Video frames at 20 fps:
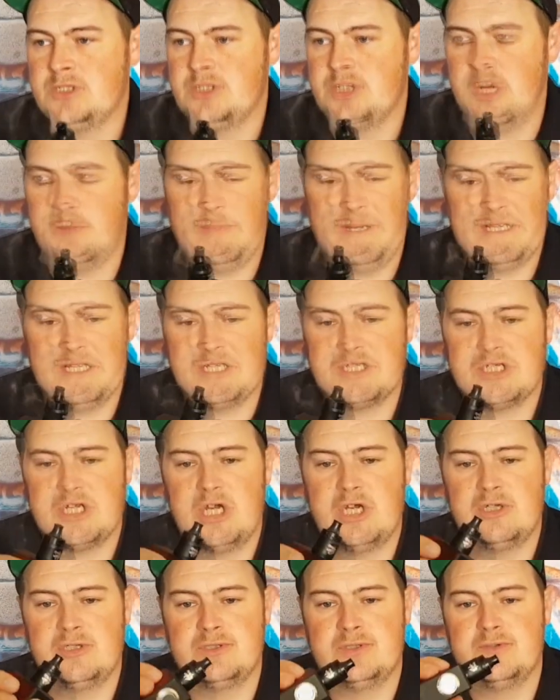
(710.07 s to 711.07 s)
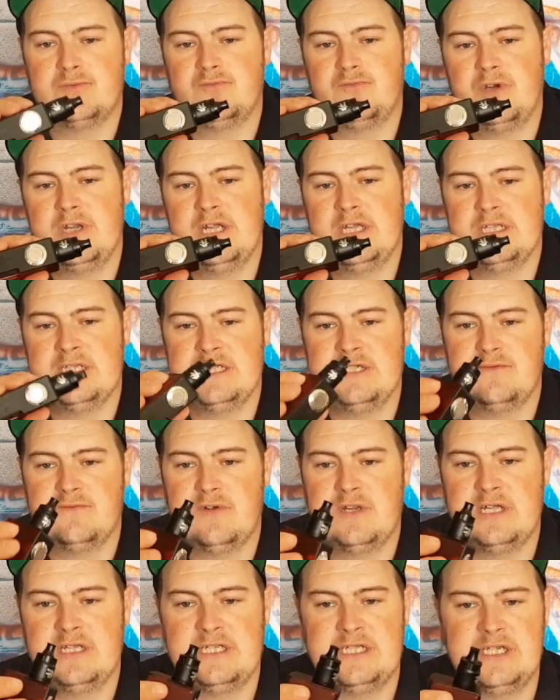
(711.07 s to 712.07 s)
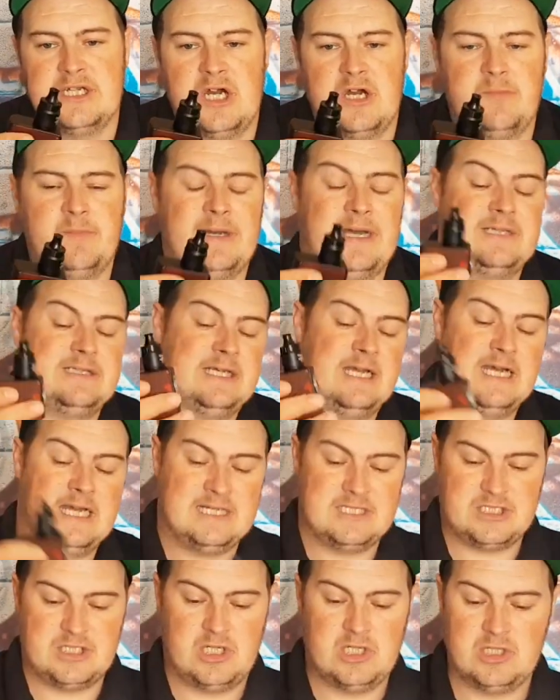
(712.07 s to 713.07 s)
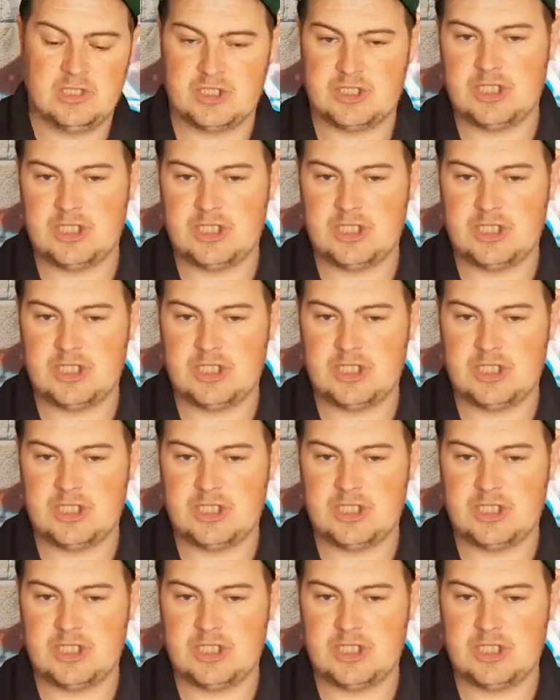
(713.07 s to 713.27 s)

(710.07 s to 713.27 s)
Not bad at all, really not bad at all.